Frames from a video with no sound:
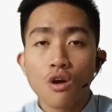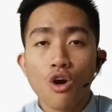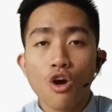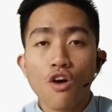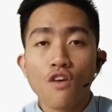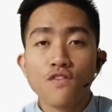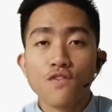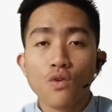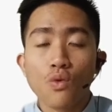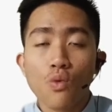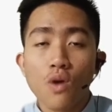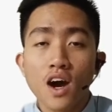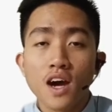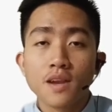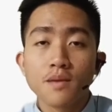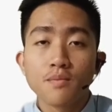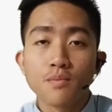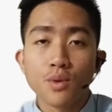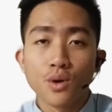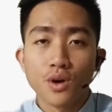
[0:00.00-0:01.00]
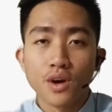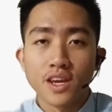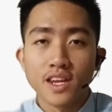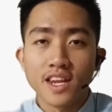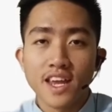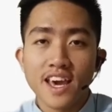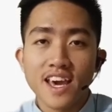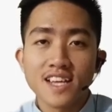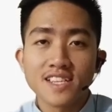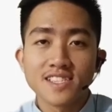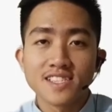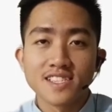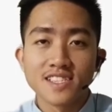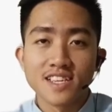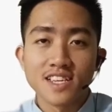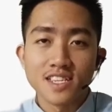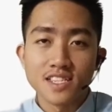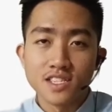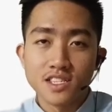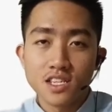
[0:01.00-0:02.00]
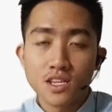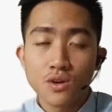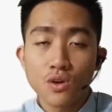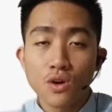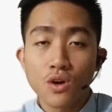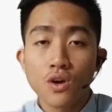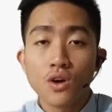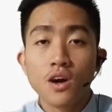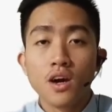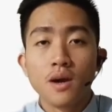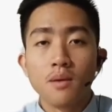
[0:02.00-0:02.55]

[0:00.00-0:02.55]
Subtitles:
of 1.860